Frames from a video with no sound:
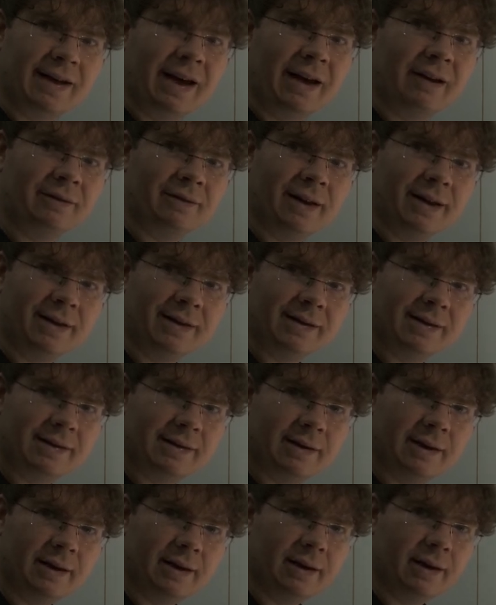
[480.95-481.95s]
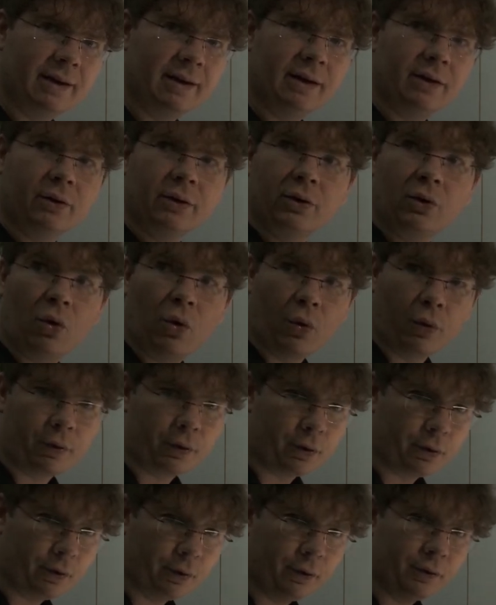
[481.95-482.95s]
downlights, in
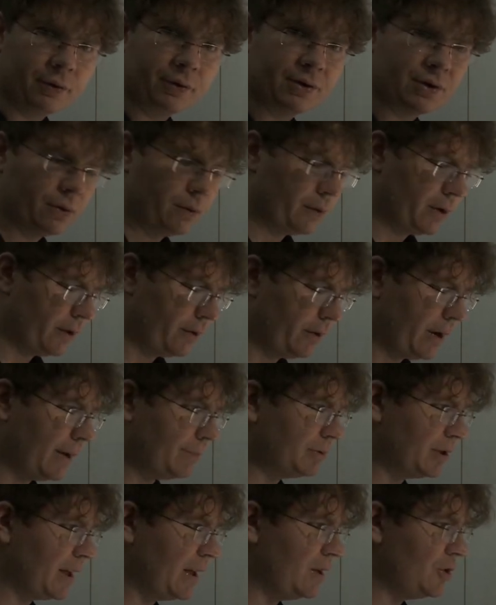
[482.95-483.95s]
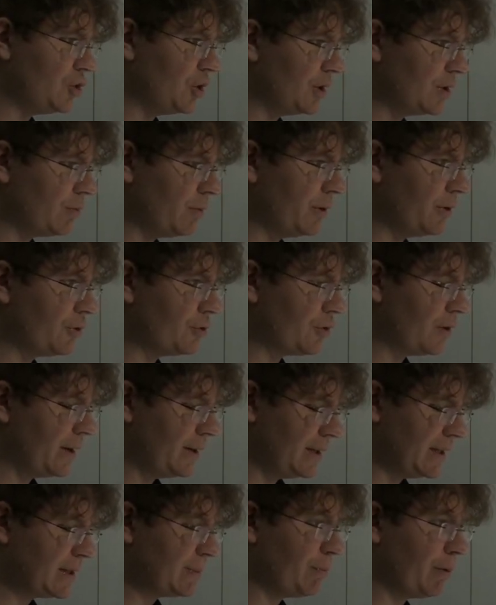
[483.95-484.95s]
corridors or other applications where you're trying
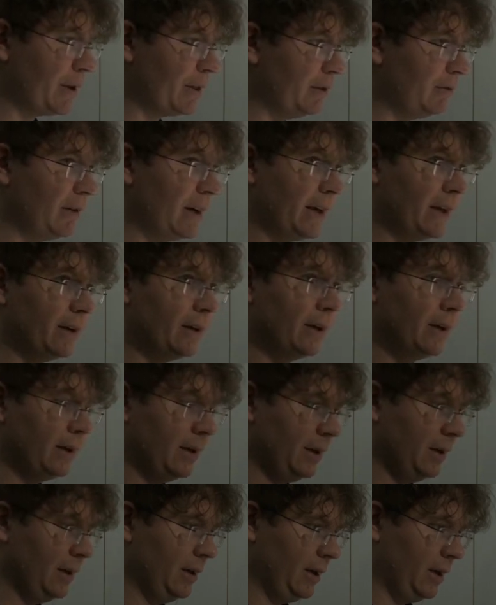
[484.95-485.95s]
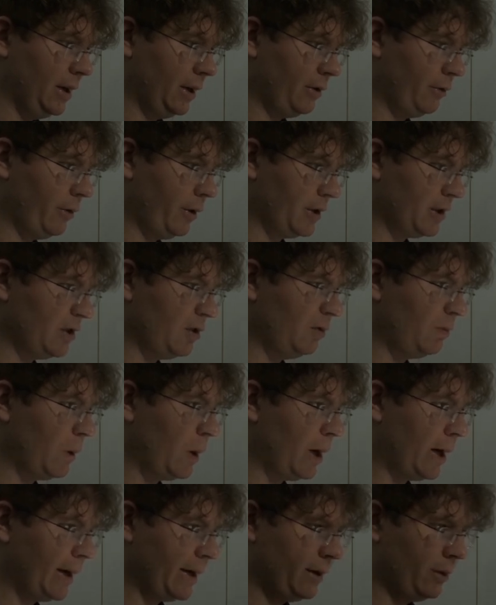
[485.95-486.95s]
to spread the light across a
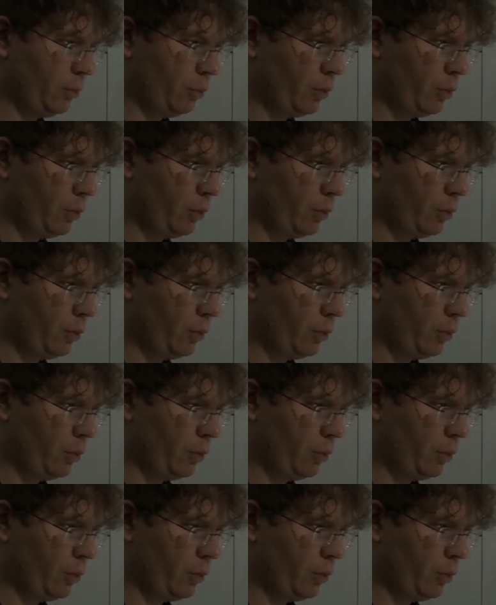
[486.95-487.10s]
wide